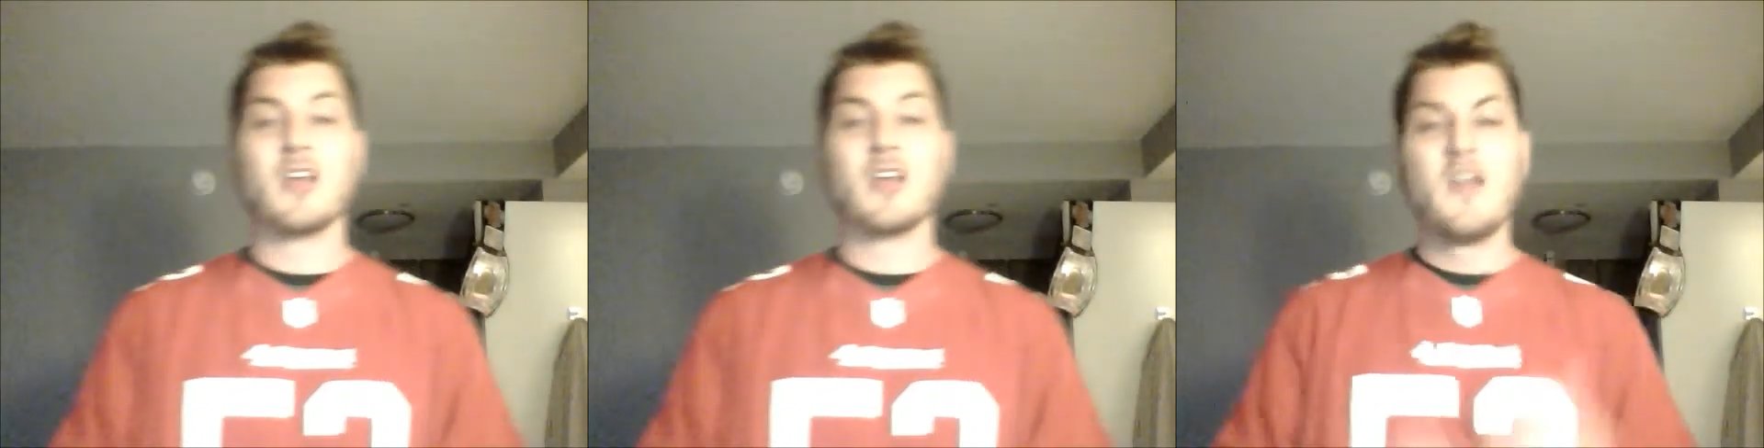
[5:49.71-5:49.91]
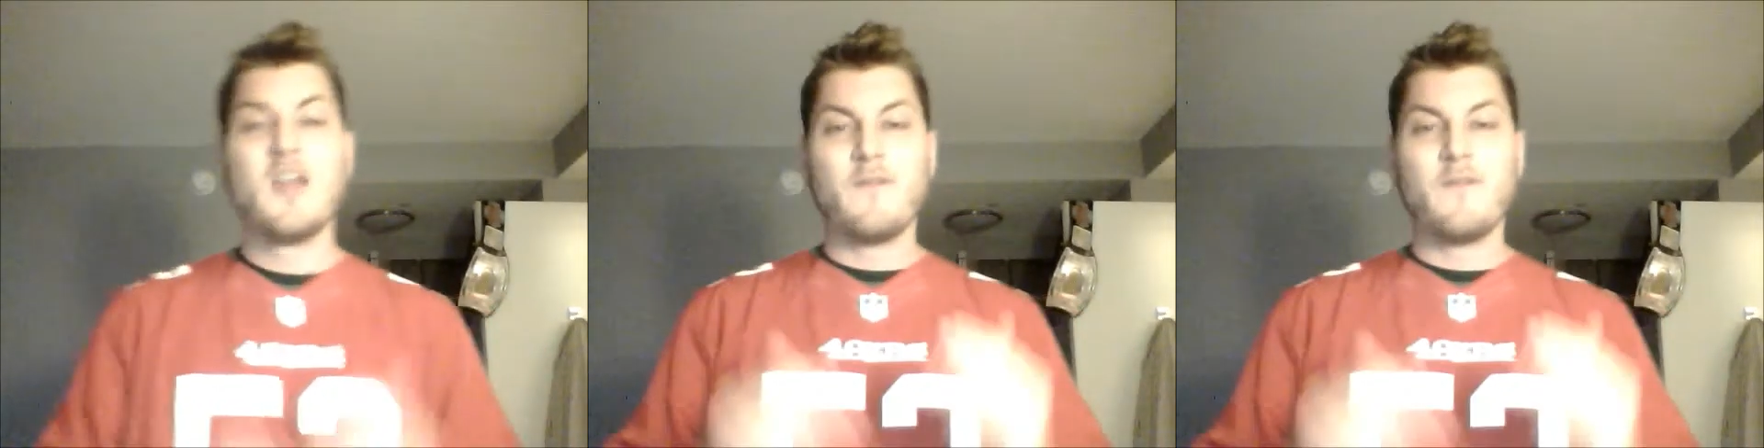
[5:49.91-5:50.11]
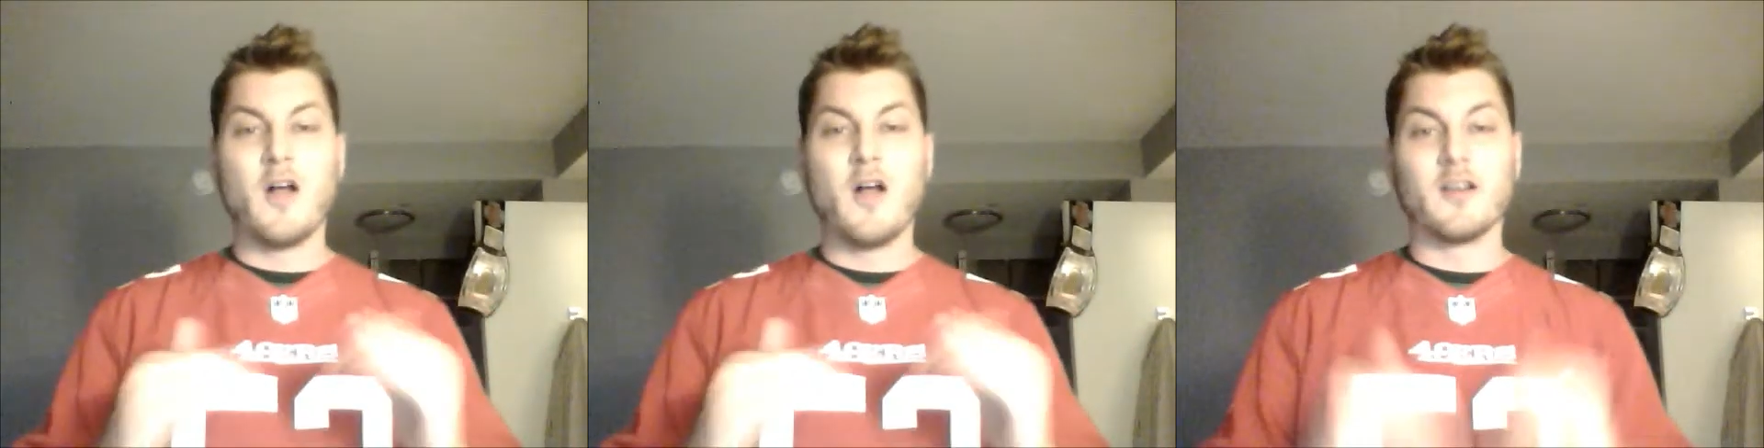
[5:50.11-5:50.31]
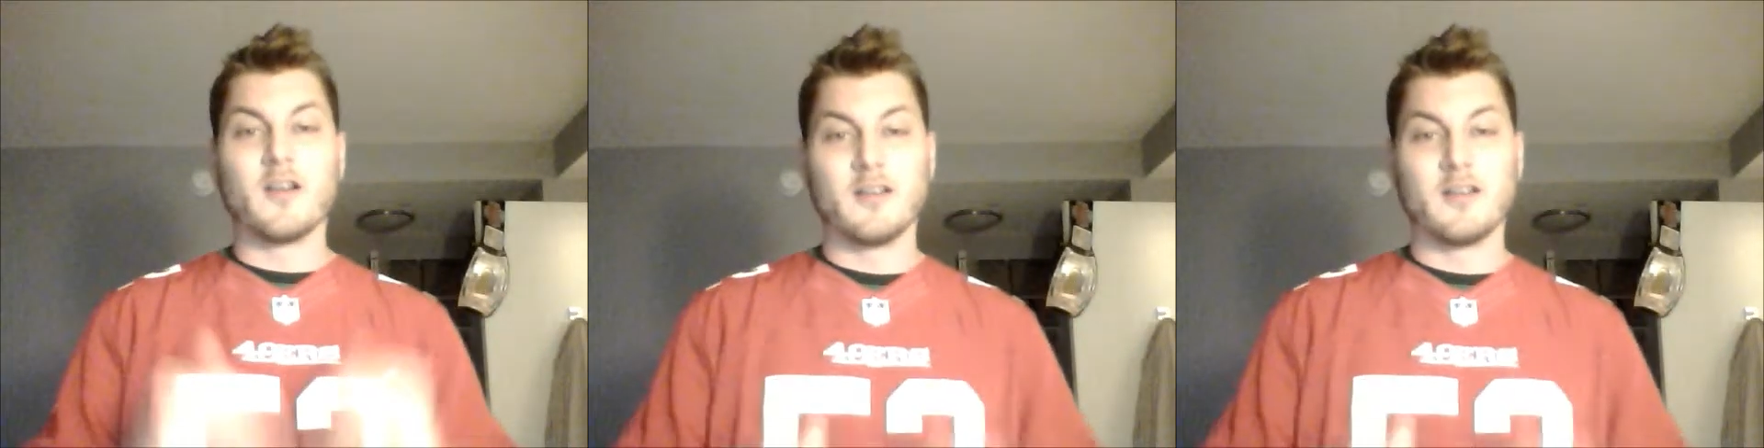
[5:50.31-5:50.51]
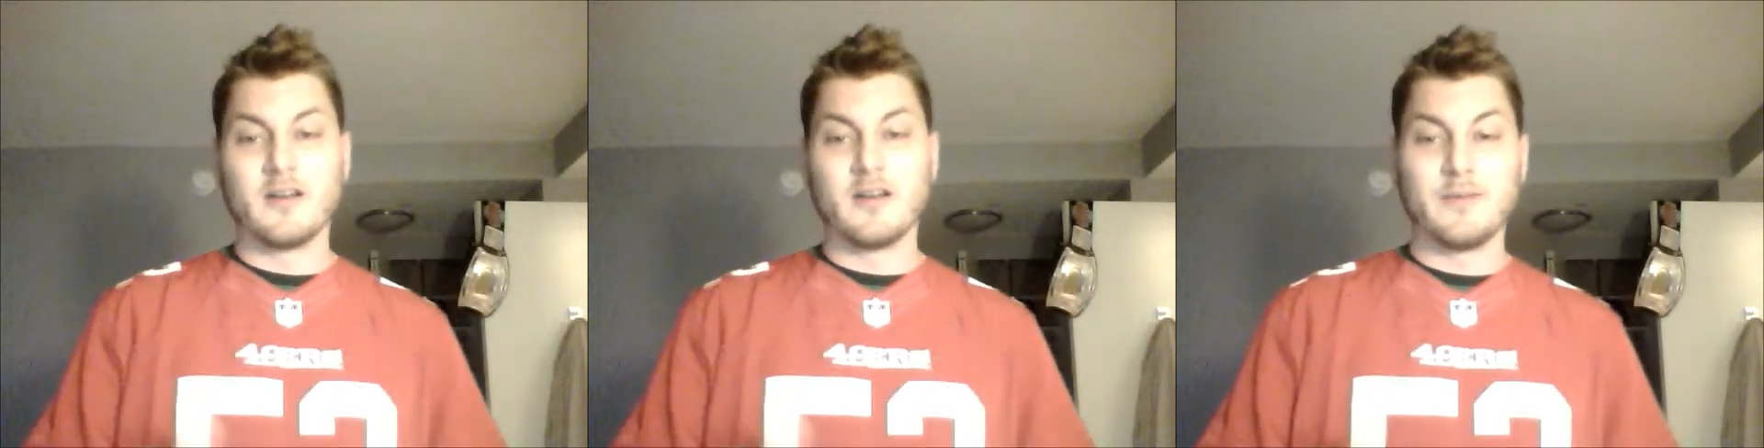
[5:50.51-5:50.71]
falling a
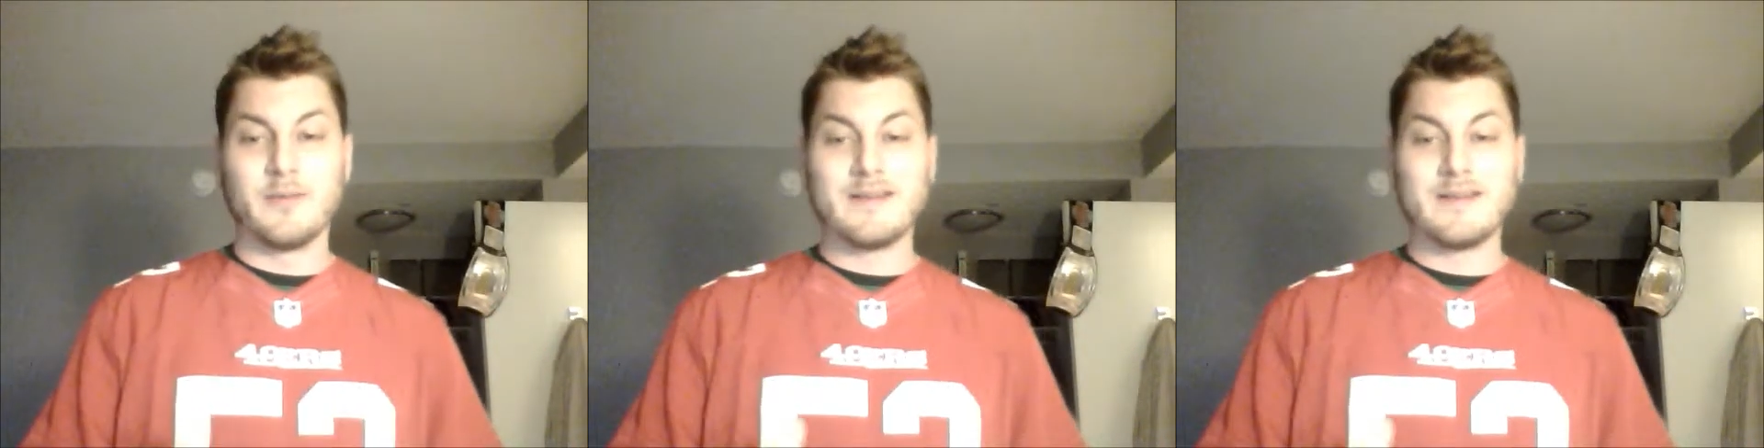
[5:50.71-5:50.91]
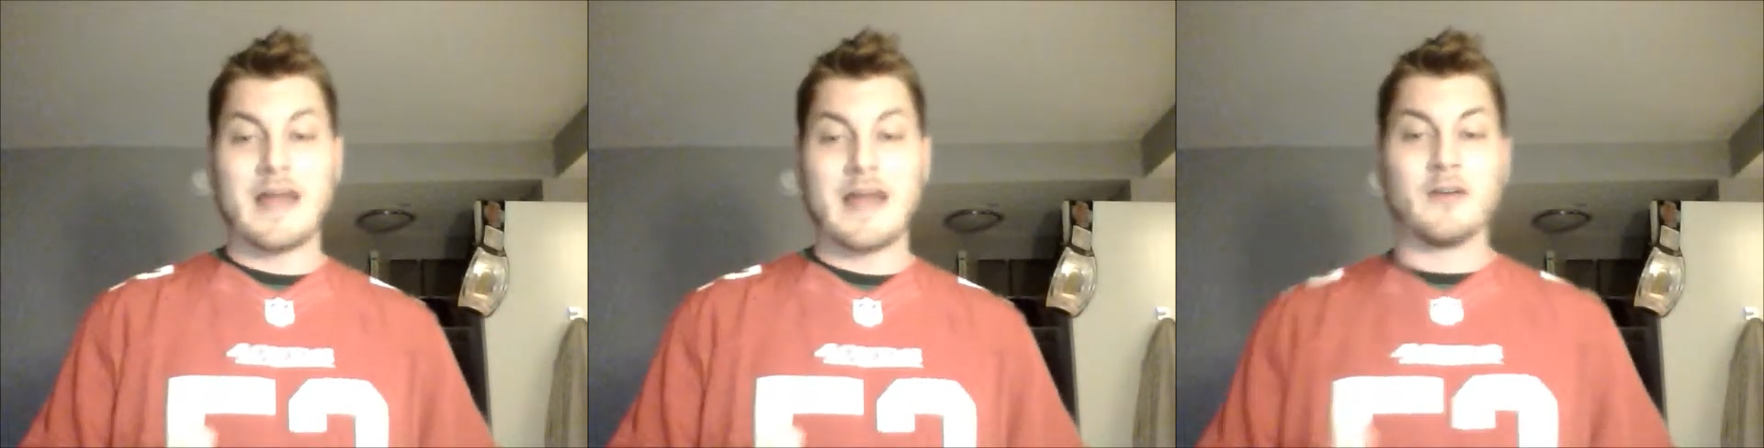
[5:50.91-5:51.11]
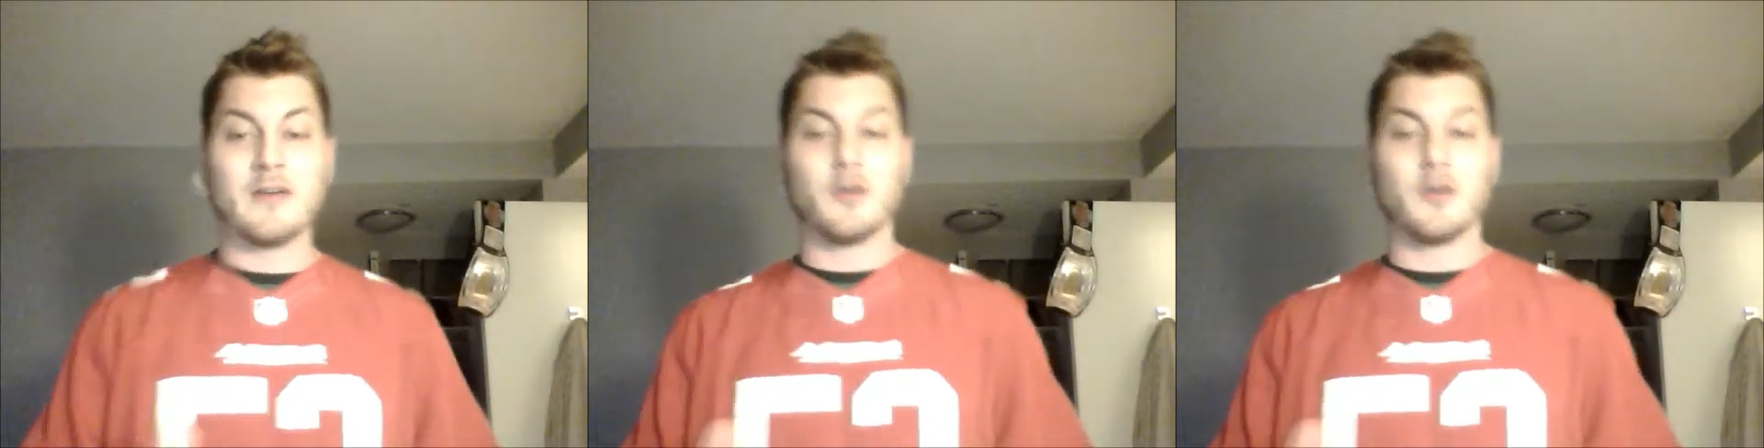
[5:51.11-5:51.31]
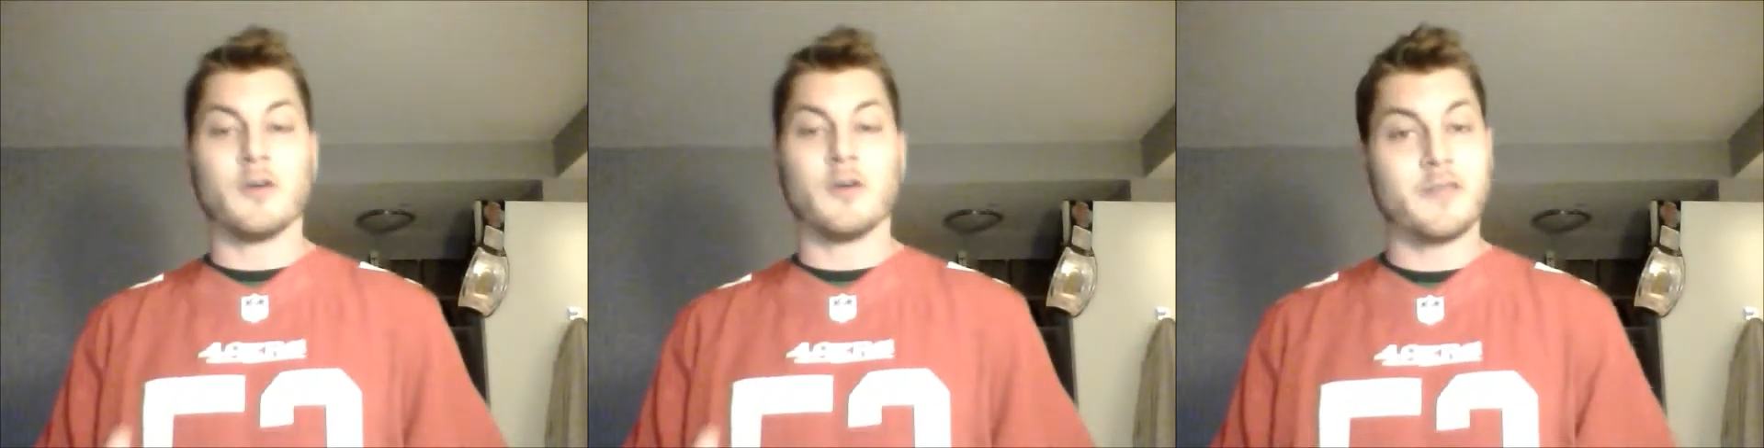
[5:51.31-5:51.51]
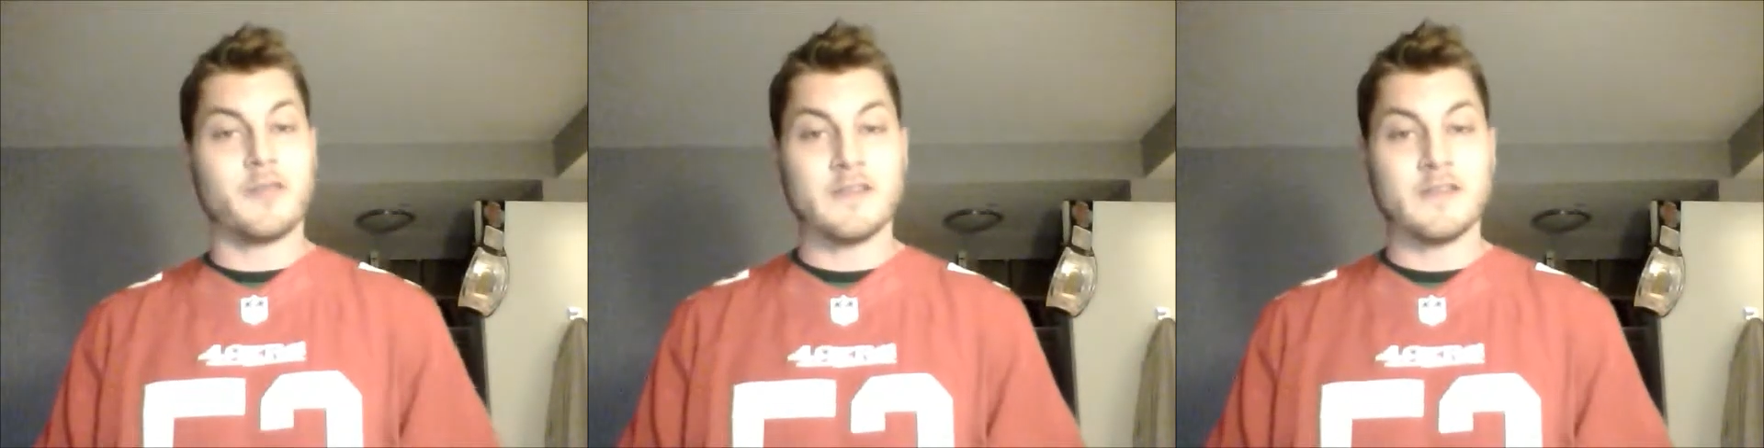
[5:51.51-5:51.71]
little bit down to earth
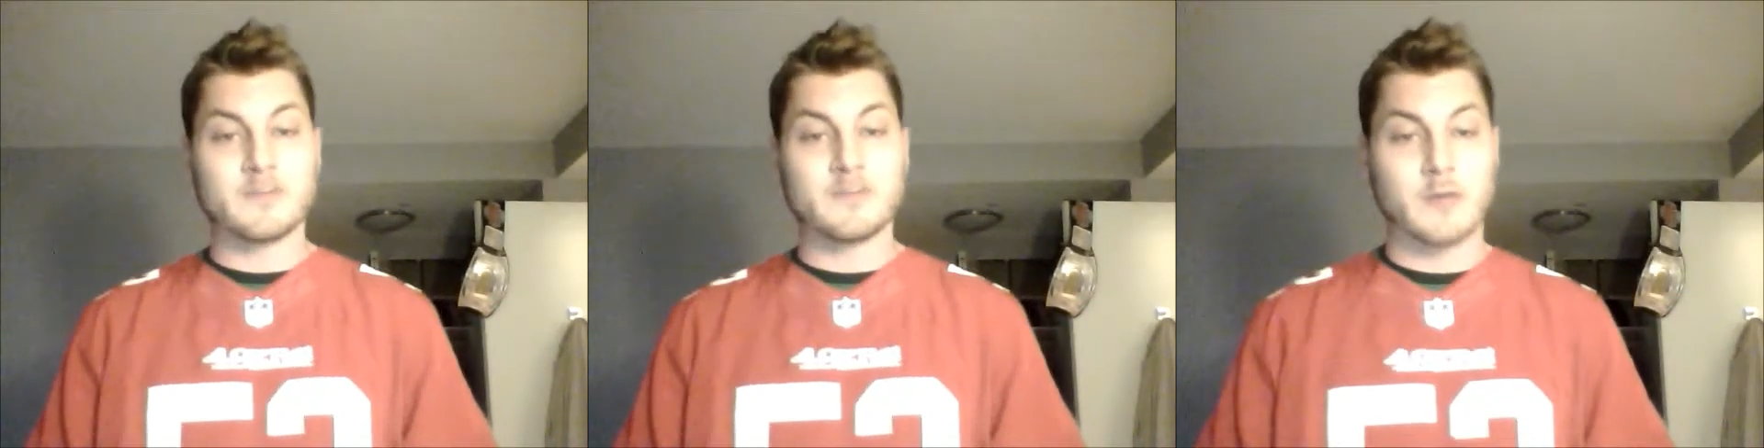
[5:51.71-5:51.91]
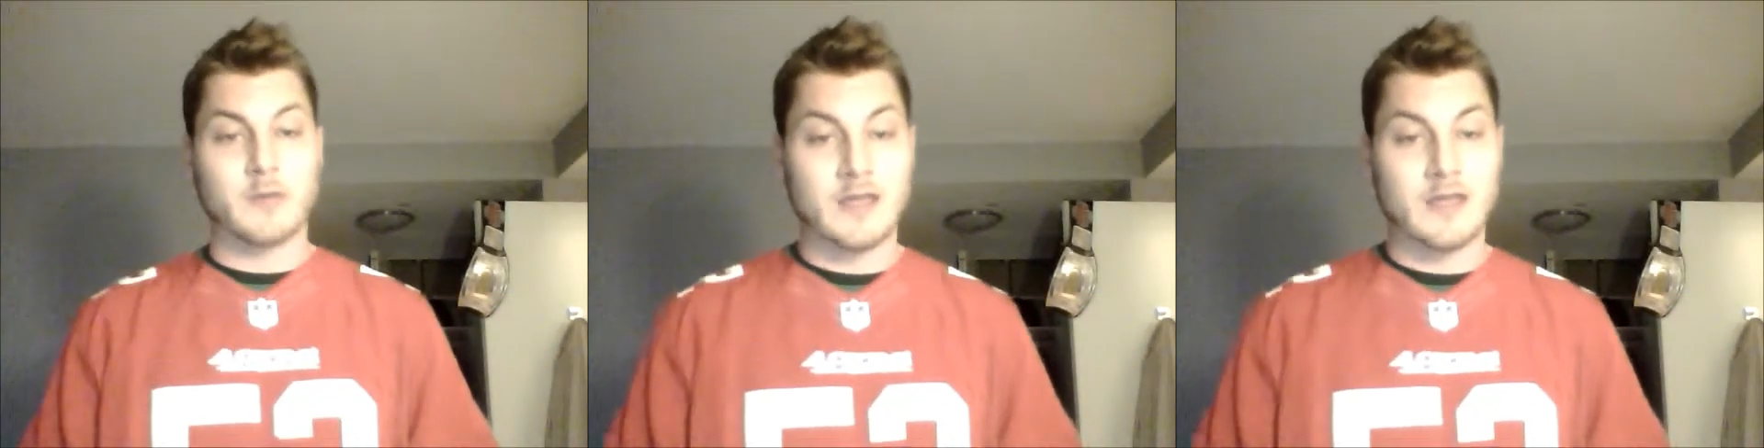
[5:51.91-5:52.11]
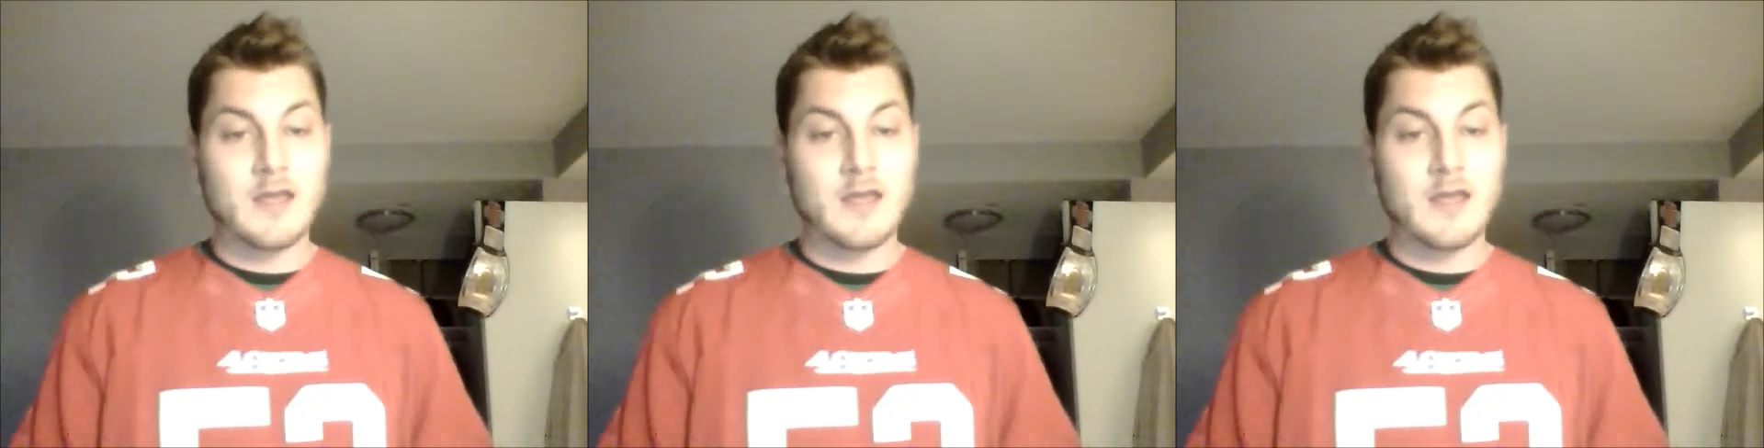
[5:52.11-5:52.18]
this week.